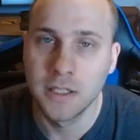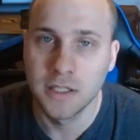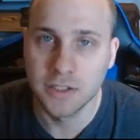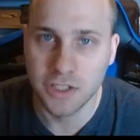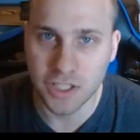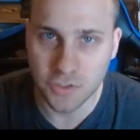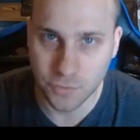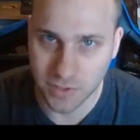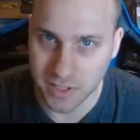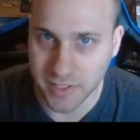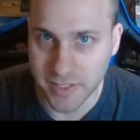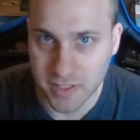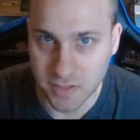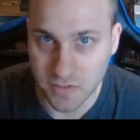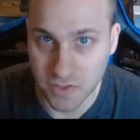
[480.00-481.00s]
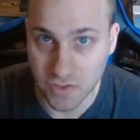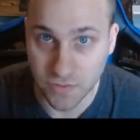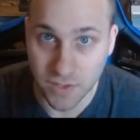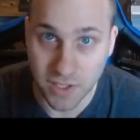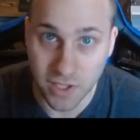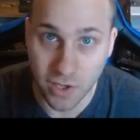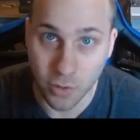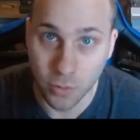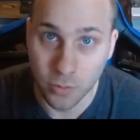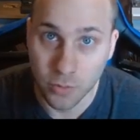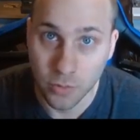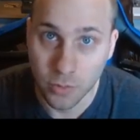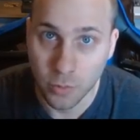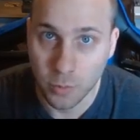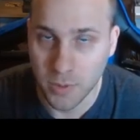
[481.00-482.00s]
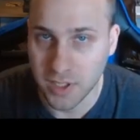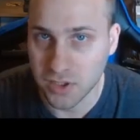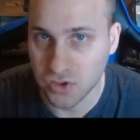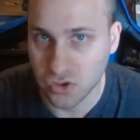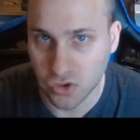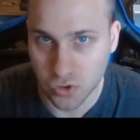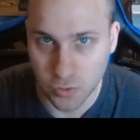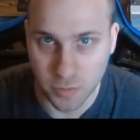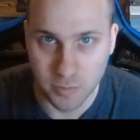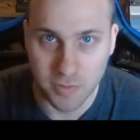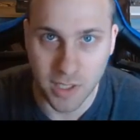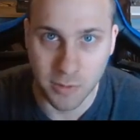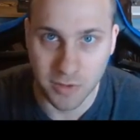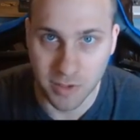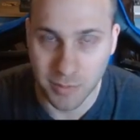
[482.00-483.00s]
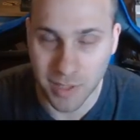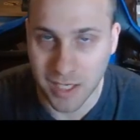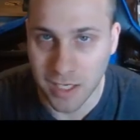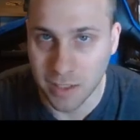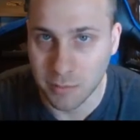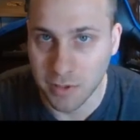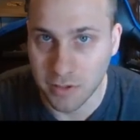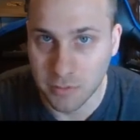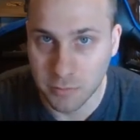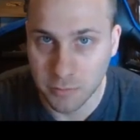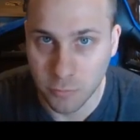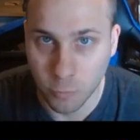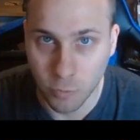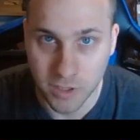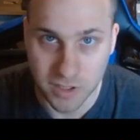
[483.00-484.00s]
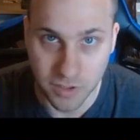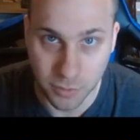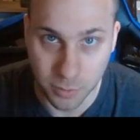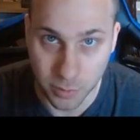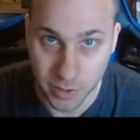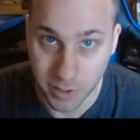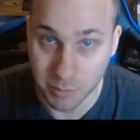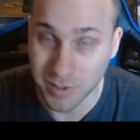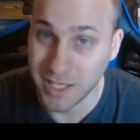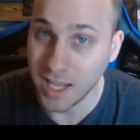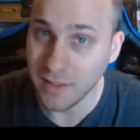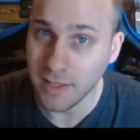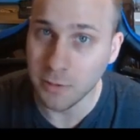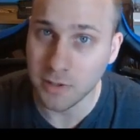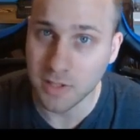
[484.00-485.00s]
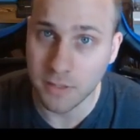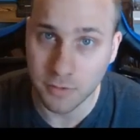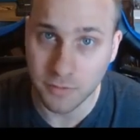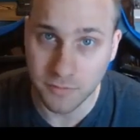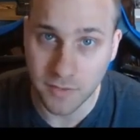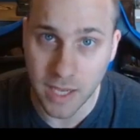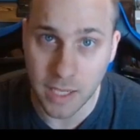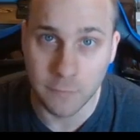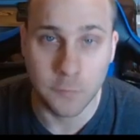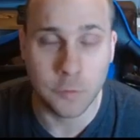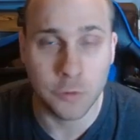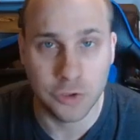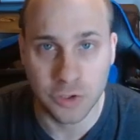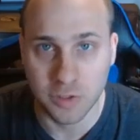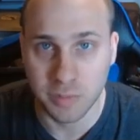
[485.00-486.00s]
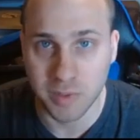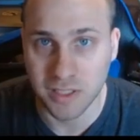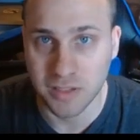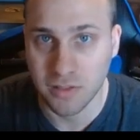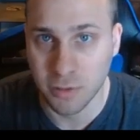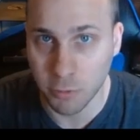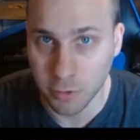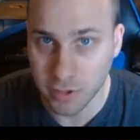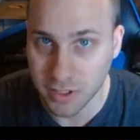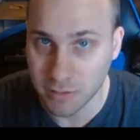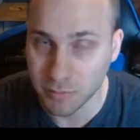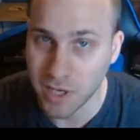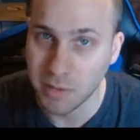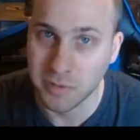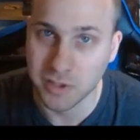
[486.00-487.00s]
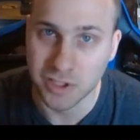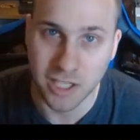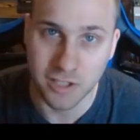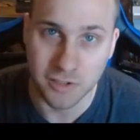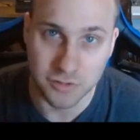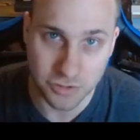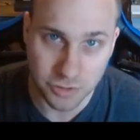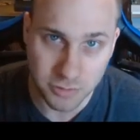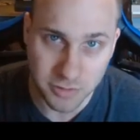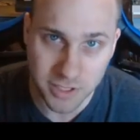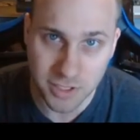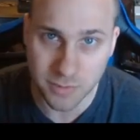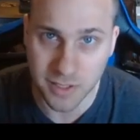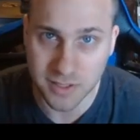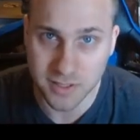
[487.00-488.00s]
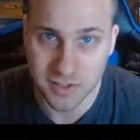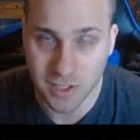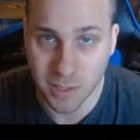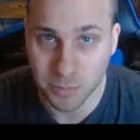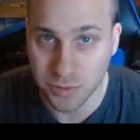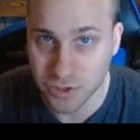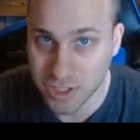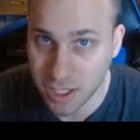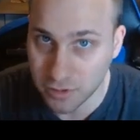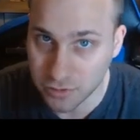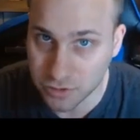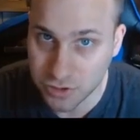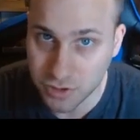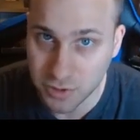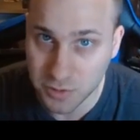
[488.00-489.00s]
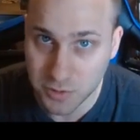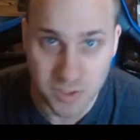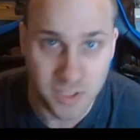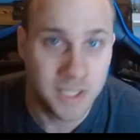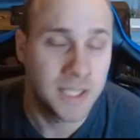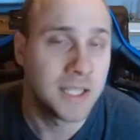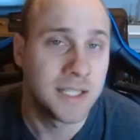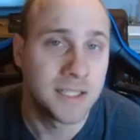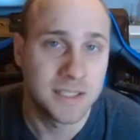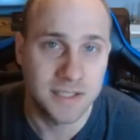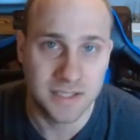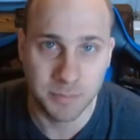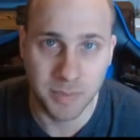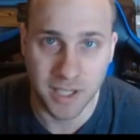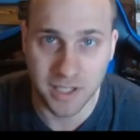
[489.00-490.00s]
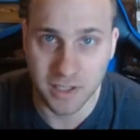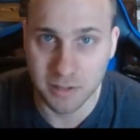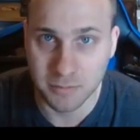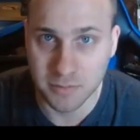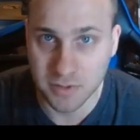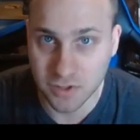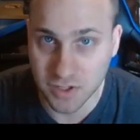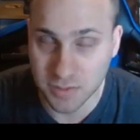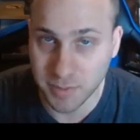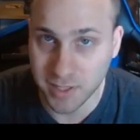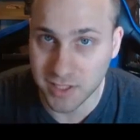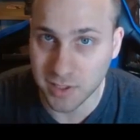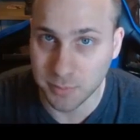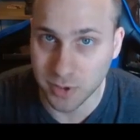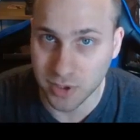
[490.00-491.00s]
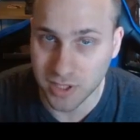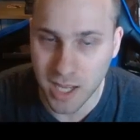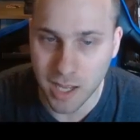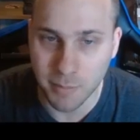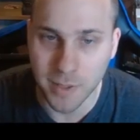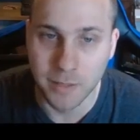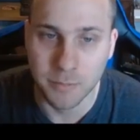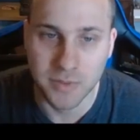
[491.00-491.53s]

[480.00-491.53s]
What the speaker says: Just for the ease of this video, we assume they were the main enemy, 1 to 3. But now that we're level 5, you should be throwing in probably challenge 3s or at least a couple challenge 2s to spice up your combat.